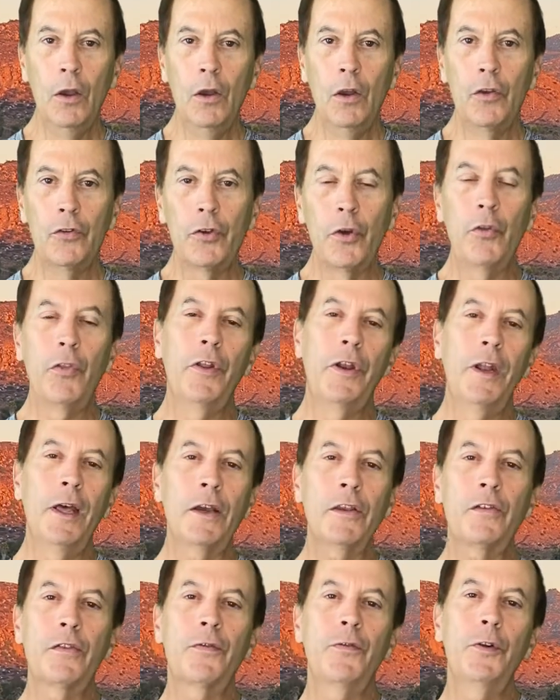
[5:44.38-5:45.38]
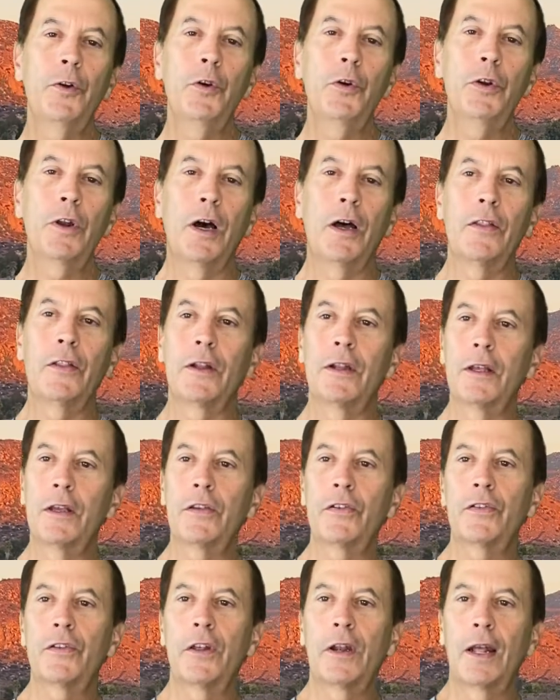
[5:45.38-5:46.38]
So the next food on the
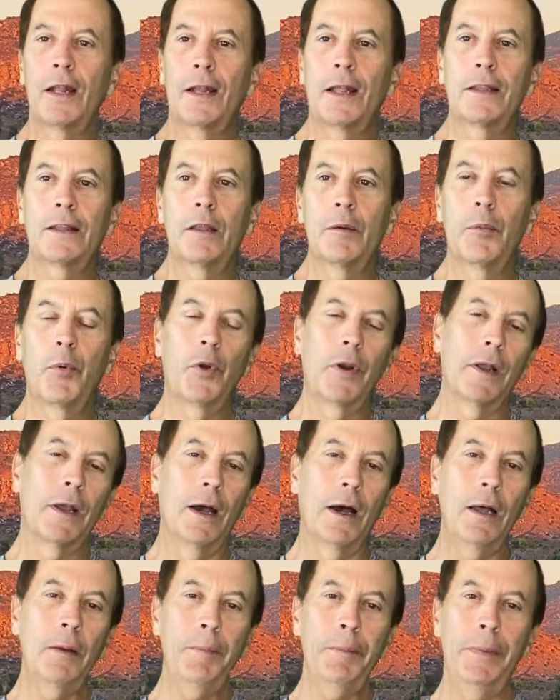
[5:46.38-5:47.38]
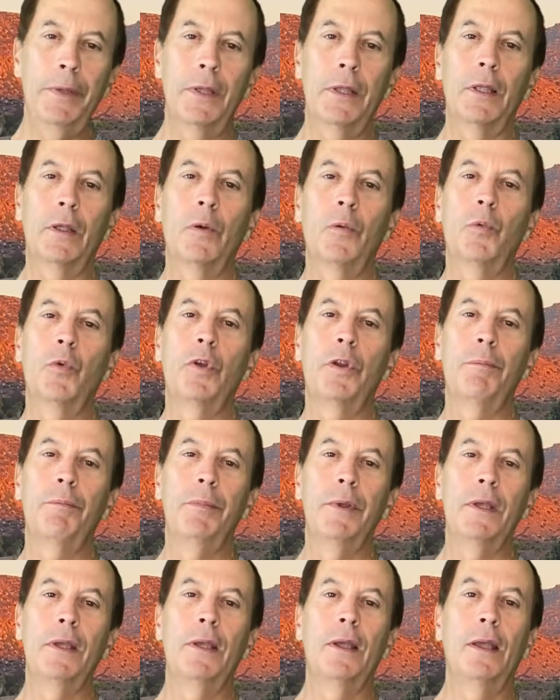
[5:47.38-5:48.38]
list that I like to bring up would
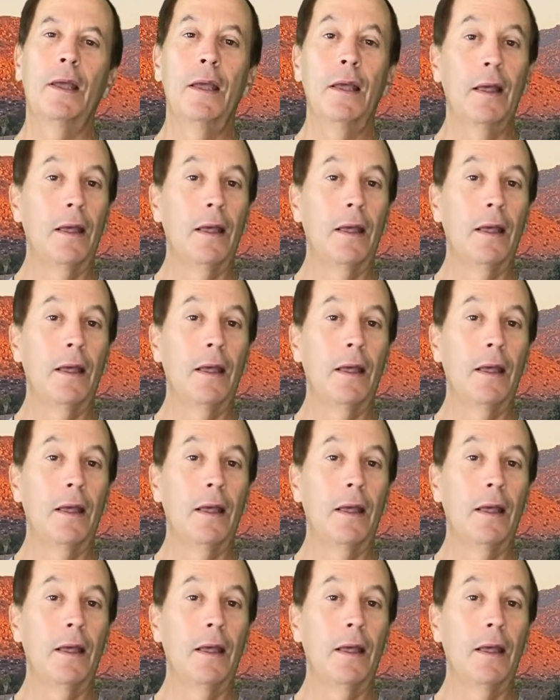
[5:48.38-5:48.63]
be